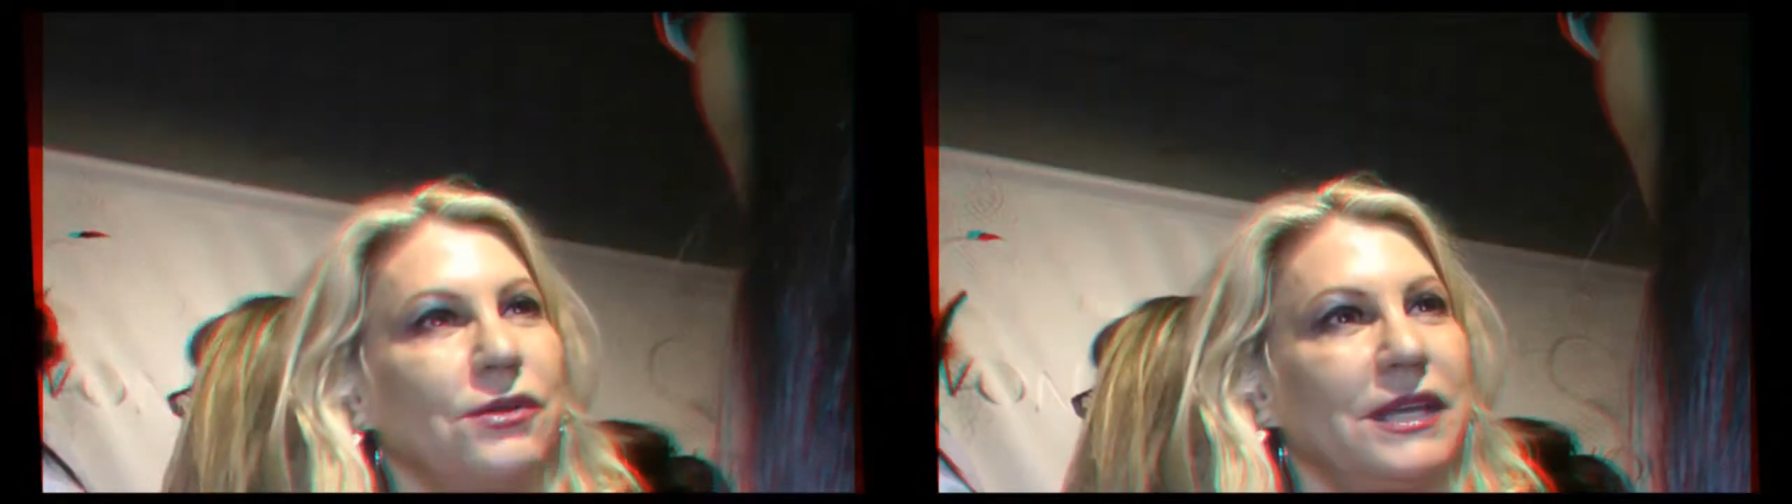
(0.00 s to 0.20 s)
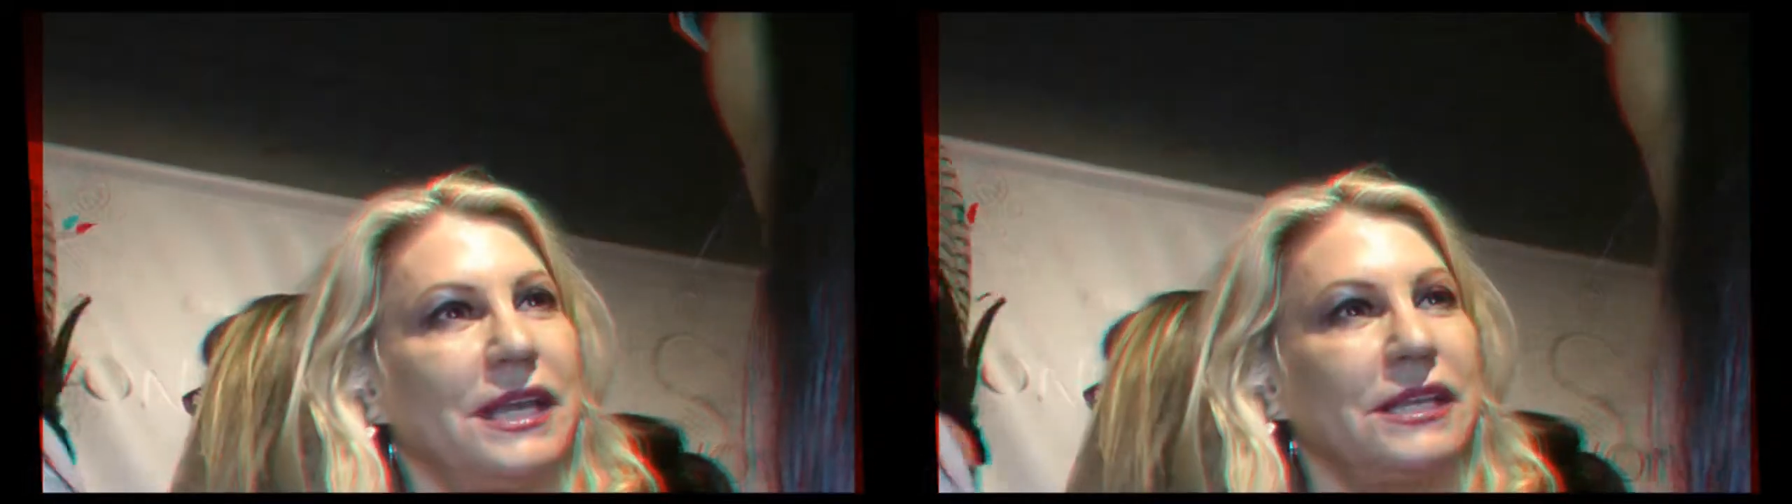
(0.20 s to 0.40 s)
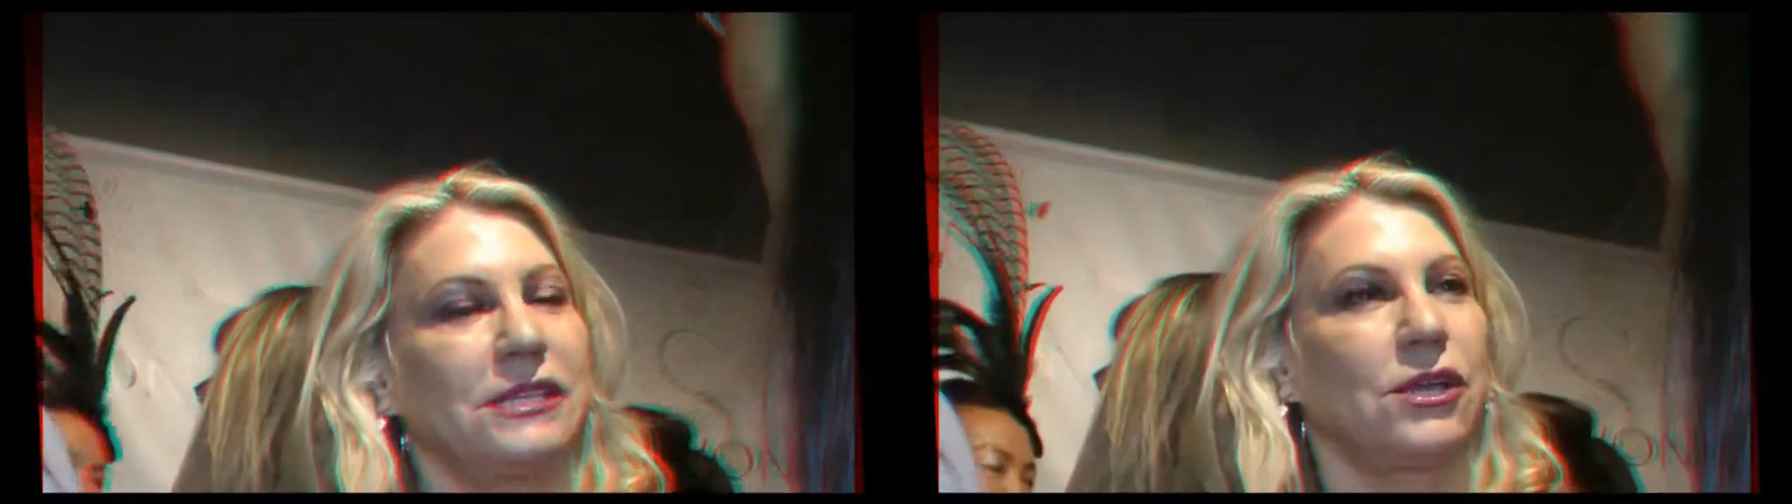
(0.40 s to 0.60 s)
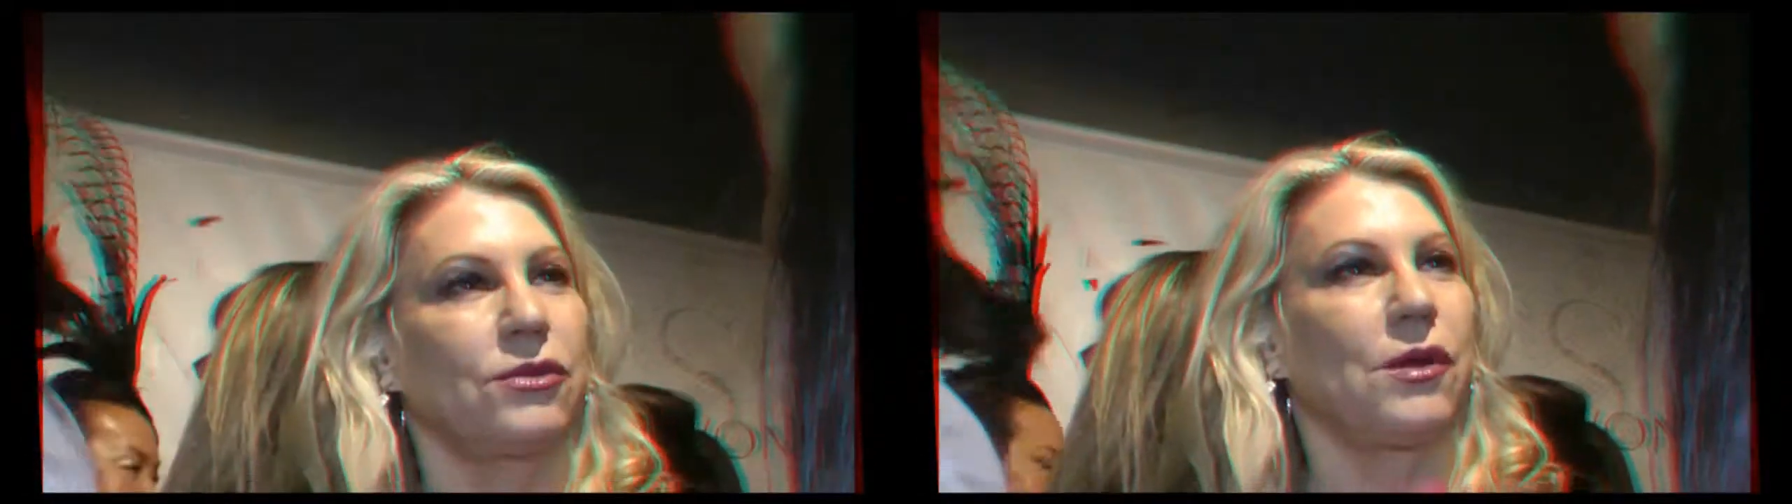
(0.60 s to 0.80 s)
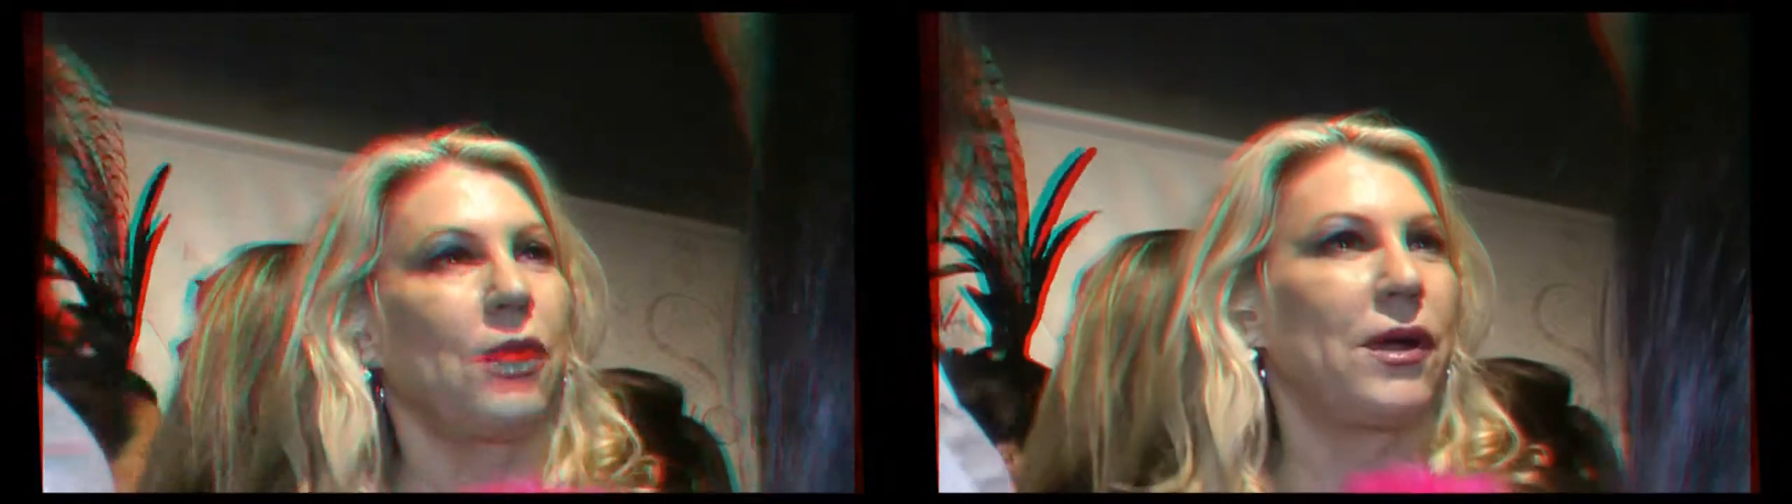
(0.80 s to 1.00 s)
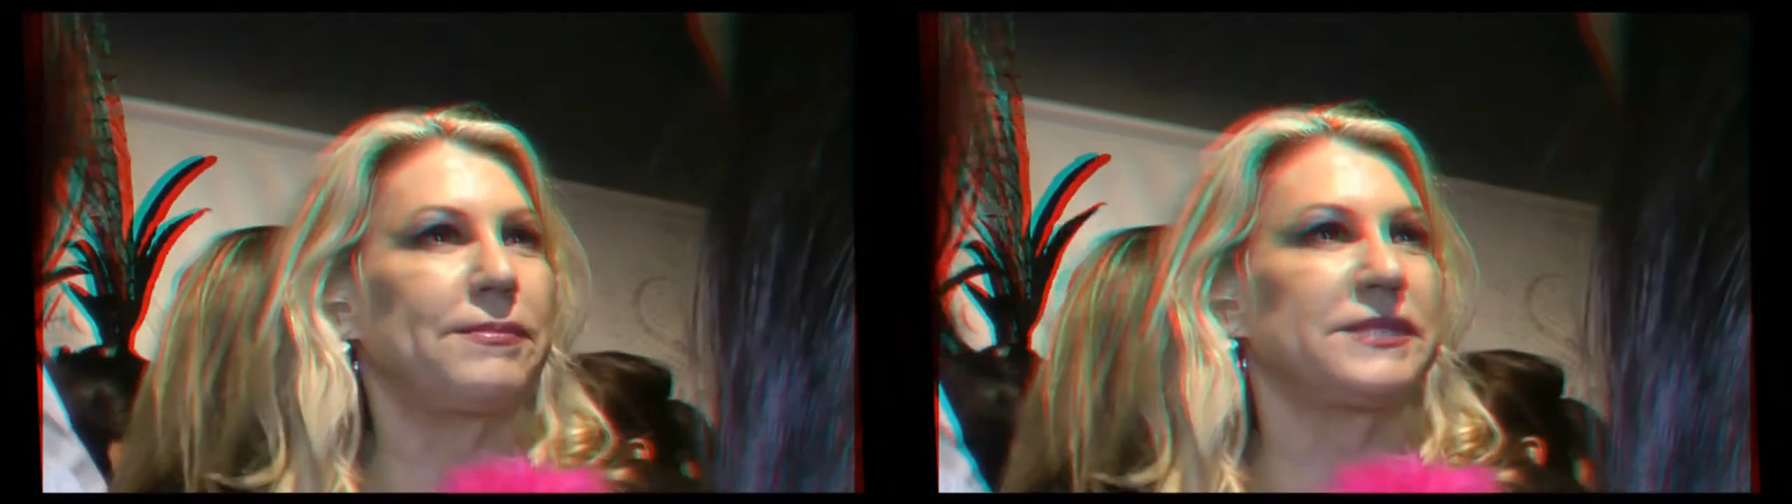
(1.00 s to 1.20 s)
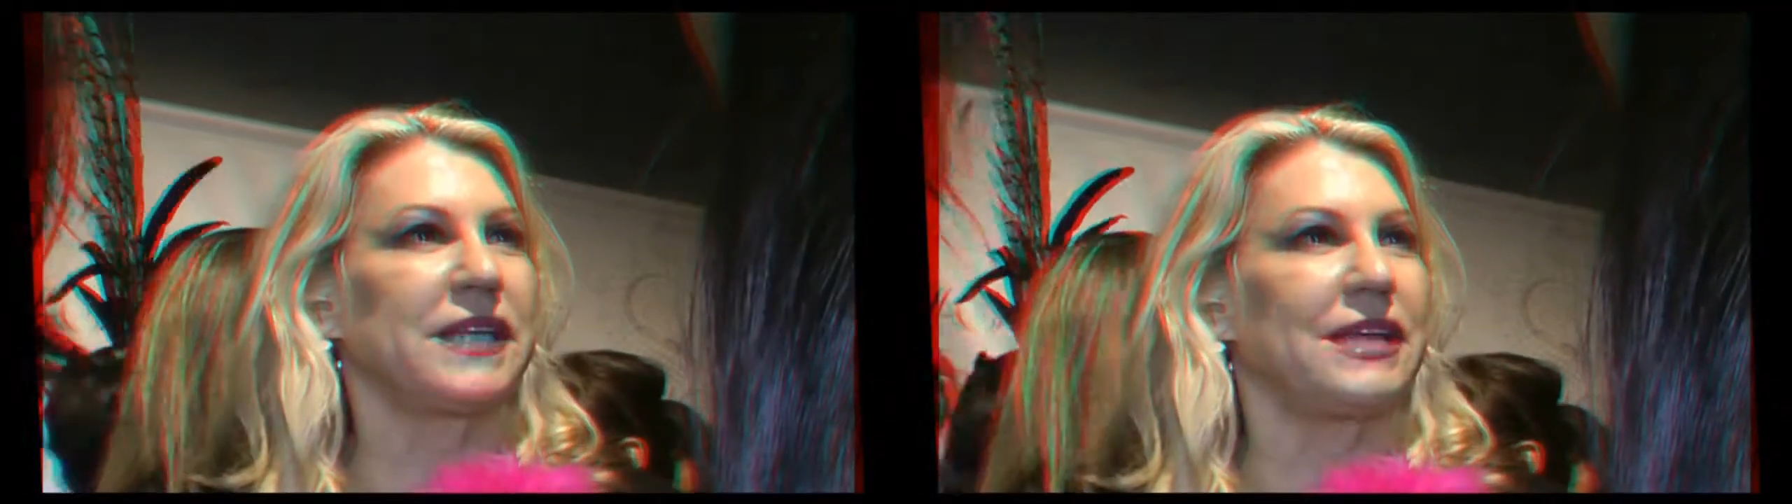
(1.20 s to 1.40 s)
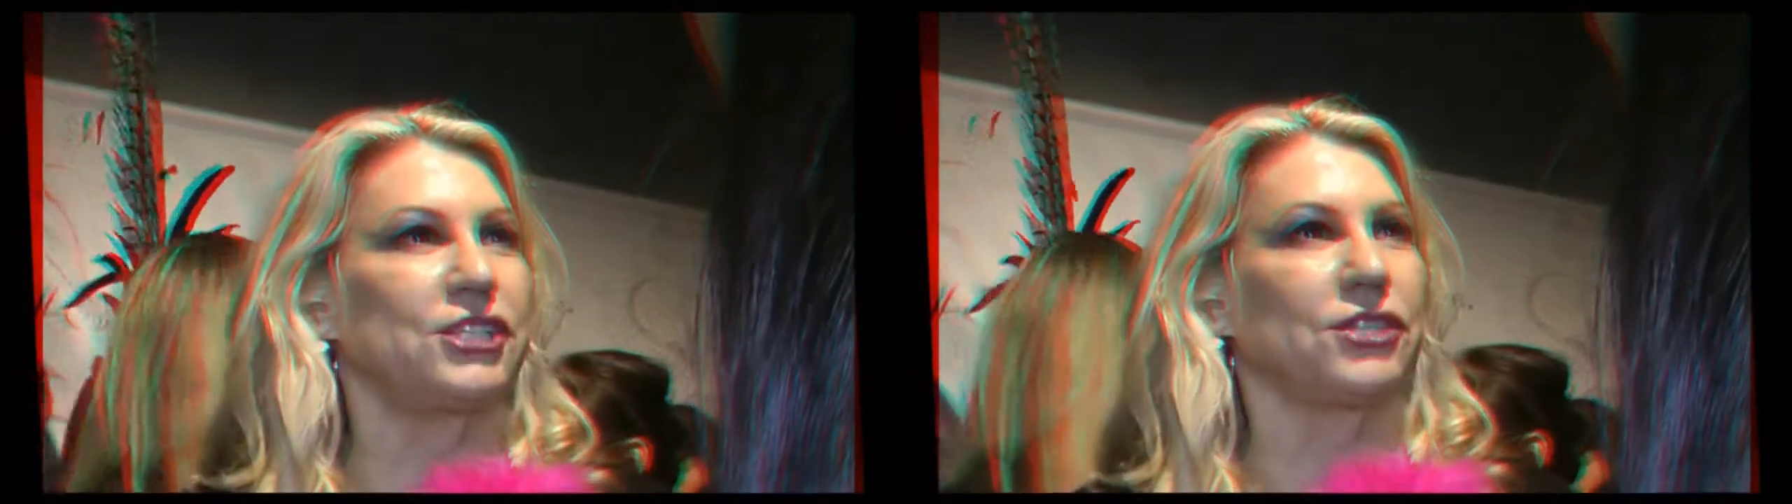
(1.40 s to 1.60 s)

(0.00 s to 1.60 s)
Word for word: donate, and go to our website,